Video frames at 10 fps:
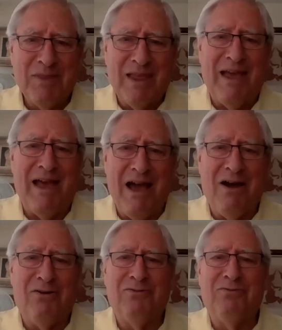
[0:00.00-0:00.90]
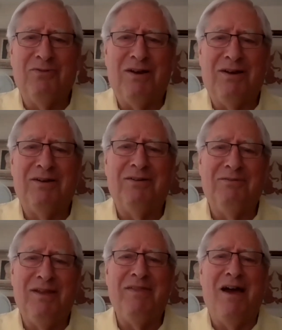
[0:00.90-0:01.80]
how
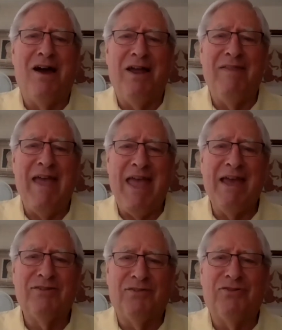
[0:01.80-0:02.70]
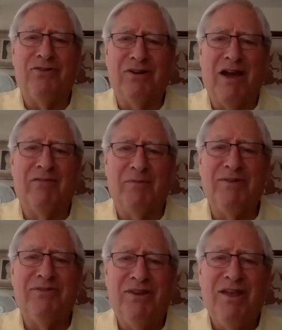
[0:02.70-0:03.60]
in the hands of certain
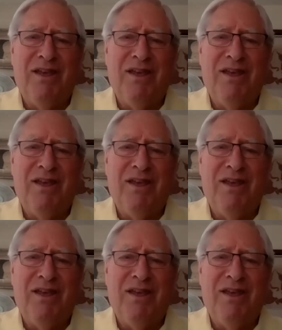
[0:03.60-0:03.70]
governments